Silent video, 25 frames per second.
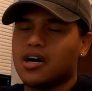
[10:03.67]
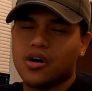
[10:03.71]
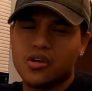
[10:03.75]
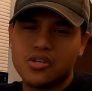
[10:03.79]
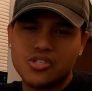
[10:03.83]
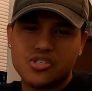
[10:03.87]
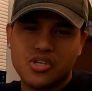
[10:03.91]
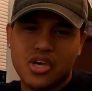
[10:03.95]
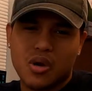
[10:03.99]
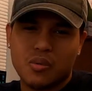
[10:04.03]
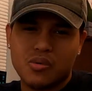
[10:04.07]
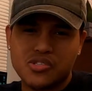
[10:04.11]

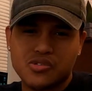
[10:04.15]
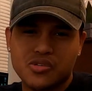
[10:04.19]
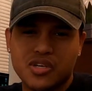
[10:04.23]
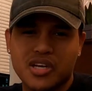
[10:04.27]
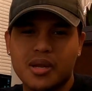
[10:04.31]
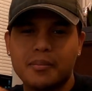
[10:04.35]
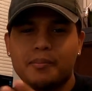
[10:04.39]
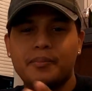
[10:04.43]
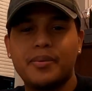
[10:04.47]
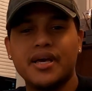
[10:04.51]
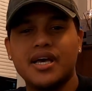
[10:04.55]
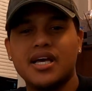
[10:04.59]
also I was
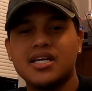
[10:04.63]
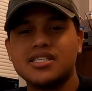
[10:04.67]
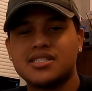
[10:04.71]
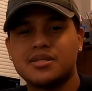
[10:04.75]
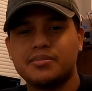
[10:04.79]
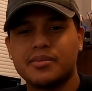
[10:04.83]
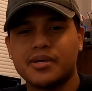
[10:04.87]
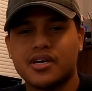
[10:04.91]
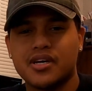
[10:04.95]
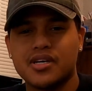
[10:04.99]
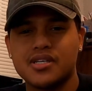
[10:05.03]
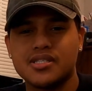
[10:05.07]
really
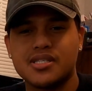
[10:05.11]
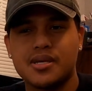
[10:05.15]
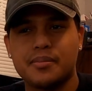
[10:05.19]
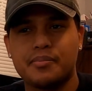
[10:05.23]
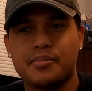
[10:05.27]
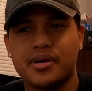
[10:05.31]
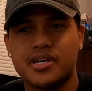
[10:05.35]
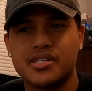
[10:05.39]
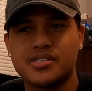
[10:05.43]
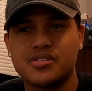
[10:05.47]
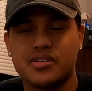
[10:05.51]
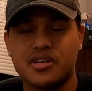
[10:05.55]
pissed because the
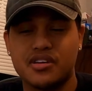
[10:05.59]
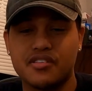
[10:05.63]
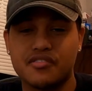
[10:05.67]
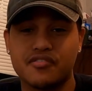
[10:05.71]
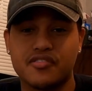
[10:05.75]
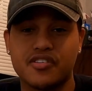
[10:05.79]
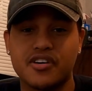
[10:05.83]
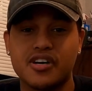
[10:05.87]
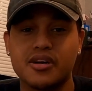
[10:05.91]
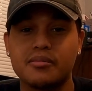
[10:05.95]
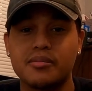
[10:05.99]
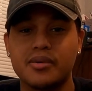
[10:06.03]
person in
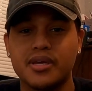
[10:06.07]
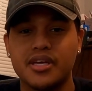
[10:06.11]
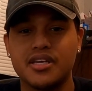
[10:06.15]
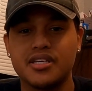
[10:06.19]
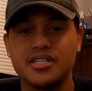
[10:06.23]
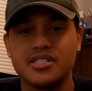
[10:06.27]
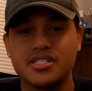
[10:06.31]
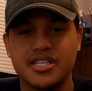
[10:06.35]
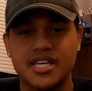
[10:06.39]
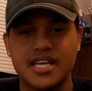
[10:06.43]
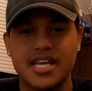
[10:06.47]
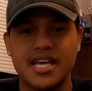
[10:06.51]
front of me,
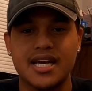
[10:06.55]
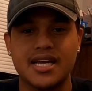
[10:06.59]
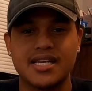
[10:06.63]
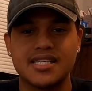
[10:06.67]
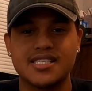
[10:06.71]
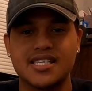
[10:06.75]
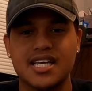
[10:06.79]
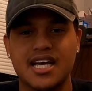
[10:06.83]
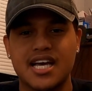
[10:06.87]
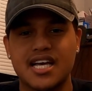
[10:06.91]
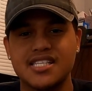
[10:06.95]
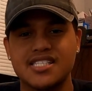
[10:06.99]
she got a
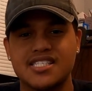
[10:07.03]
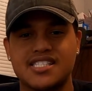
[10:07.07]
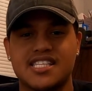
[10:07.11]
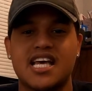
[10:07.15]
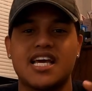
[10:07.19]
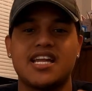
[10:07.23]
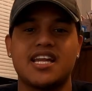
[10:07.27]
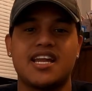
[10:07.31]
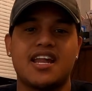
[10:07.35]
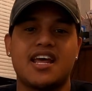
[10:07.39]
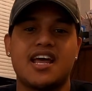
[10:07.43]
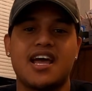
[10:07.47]
size
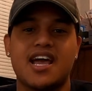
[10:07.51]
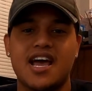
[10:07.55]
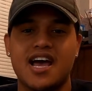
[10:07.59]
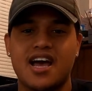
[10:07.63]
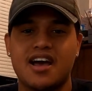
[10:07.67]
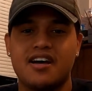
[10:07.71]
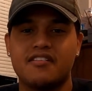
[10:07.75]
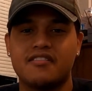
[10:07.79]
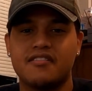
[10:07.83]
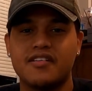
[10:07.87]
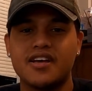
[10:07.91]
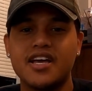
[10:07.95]

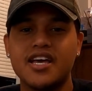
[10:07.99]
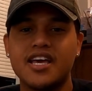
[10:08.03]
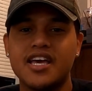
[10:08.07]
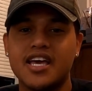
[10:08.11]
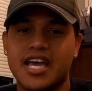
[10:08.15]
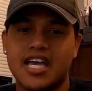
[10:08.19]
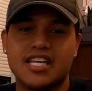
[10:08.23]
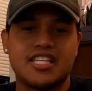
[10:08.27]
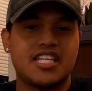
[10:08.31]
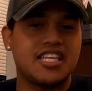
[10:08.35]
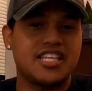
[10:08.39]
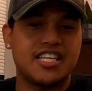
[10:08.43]
9.5
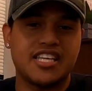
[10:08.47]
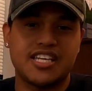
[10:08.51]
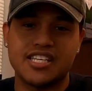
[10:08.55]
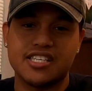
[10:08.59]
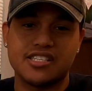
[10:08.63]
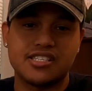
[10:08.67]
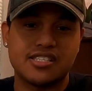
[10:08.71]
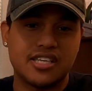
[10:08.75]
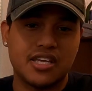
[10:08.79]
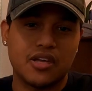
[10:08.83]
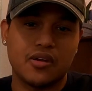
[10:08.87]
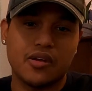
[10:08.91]
and they didn't
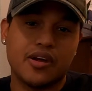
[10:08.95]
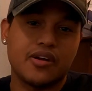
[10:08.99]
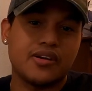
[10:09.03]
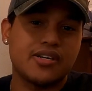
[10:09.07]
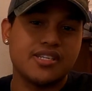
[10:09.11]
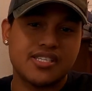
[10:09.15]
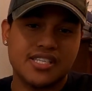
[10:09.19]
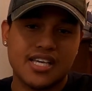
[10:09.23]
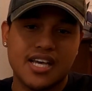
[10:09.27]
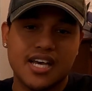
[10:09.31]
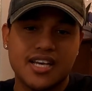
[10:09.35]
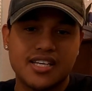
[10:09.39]
sell her
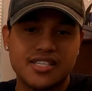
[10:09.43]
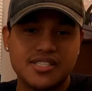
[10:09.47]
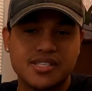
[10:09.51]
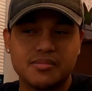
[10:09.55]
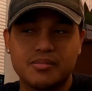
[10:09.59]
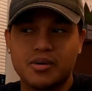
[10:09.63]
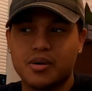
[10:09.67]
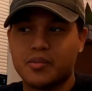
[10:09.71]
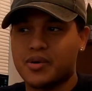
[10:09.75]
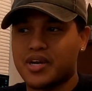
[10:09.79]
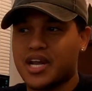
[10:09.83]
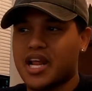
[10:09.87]
size.
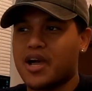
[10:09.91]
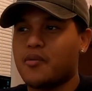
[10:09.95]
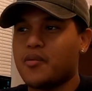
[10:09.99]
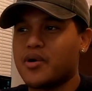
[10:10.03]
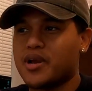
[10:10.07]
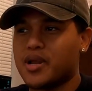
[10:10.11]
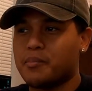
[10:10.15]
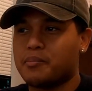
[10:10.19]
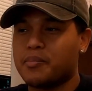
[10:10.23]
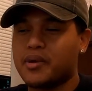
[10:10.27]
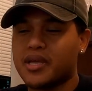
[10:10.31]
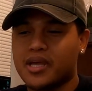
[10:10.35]
But when I
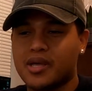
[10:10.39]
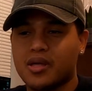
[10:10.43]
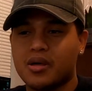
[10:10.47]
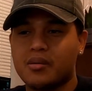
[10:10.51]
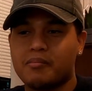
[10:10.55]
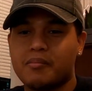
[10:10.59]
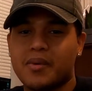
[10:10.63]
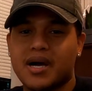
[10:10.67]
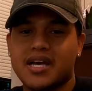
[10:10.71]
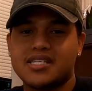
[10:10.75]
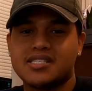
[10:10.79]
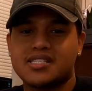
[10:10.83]
went and picked
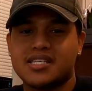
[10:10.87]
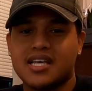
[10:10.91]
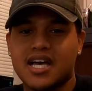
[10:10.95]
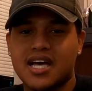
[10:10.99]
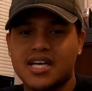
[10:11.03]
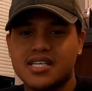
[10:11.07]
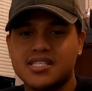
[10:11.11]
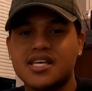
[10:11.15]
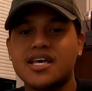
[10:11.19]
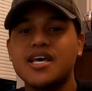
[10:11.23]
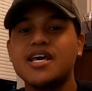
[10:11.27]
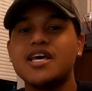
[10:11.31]
up my
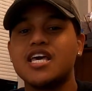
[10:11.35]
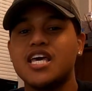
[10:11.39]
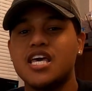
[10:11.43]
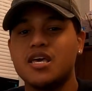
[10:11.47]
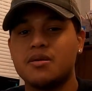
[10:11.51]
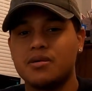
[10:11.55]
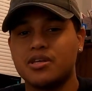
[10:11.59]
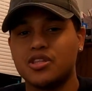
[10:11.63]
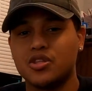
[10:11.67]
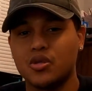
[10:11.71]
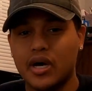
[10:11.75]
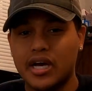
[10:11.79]
size,
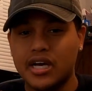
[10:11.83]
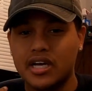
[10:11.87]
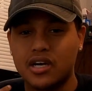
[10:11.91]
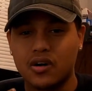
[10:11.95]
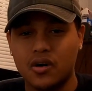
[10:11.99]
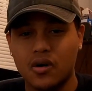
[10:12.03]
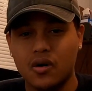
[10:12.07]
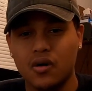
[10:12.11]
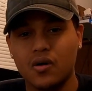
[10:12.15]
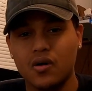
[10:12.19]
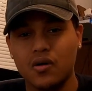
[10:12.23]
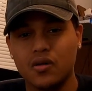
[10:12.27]
even though I
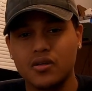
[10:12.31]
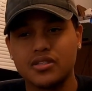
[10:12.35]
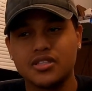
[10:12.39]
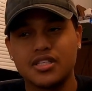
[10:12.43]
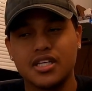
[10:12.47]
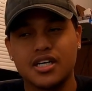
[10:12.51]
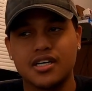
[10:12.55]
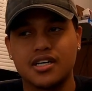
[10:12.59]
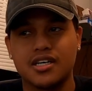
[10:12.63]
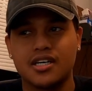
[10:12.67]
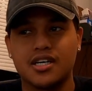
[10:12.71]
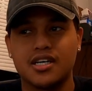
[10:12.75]
called
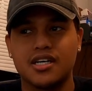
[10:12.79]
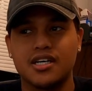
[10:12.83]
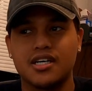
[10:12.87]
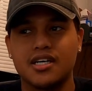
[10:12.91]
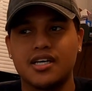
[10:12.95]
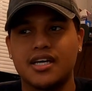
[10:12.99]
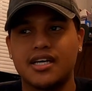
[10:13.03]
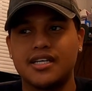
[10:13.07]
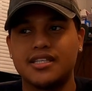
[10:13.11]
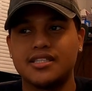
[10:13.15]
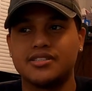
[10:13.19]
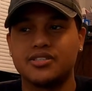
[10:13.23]

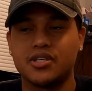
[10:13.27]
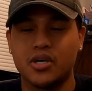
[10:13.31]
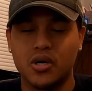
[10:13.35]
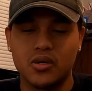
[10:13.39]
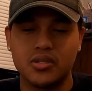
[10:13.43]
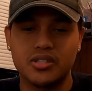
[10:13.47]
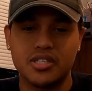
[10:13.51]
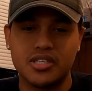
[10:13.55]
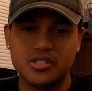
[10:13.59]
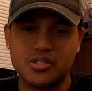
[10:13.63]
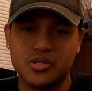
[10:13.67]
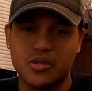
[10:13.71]
and
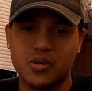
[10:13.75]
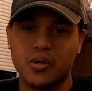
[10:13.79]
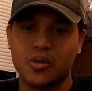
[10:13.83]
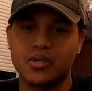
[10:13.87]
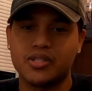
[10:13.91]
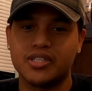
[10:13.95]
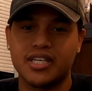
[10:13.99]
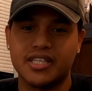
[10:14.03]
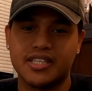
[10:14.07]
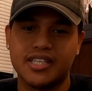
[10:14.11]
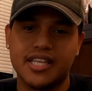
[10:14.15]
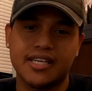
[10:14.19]
told them to
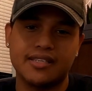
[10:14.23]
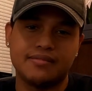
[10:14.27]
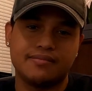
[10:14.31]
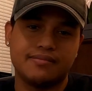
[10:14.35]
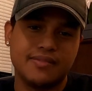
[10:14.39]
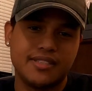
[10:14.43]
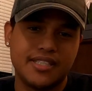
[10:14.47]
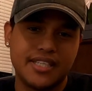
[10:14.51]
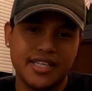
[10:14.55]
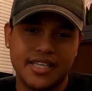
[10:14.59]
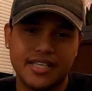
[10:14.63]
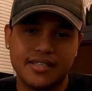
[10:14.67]
hold it, they
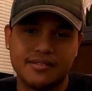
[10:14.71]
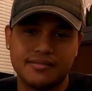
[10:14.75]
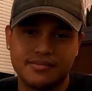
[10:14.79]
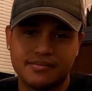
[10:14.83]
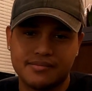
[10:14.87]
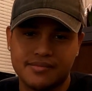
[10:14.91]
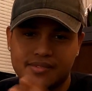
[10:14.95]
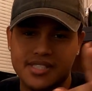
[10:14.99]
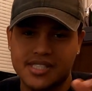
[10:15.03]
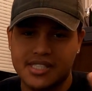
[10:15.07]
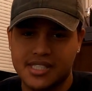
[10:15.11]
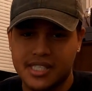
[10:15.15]
did
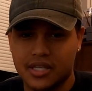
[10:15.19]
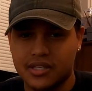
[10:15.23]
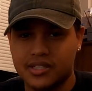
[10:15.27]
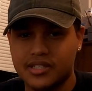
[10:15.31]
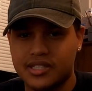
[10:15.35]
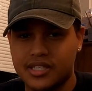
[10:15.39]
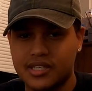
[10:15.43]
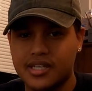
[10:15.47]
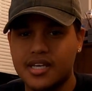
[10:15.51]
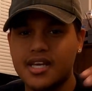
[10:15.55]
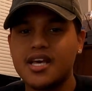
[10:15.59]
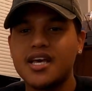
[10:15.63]
sell
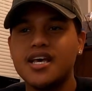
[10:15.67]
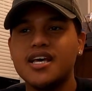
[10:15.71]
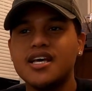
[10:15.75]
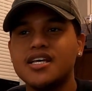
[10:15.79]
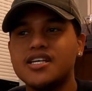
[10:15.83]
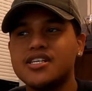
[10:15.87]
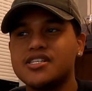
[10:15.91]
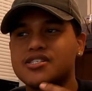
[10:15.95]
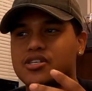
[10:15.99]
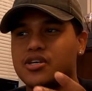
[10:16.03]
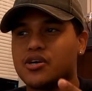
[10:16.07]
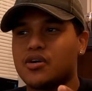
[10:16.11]
it.
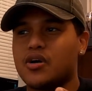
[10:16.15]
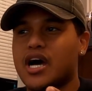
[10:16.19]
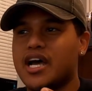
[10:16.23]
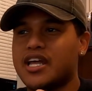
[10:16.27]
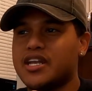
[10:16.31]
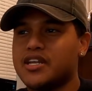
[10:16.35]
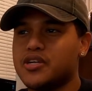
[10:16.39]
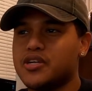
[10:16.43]
So I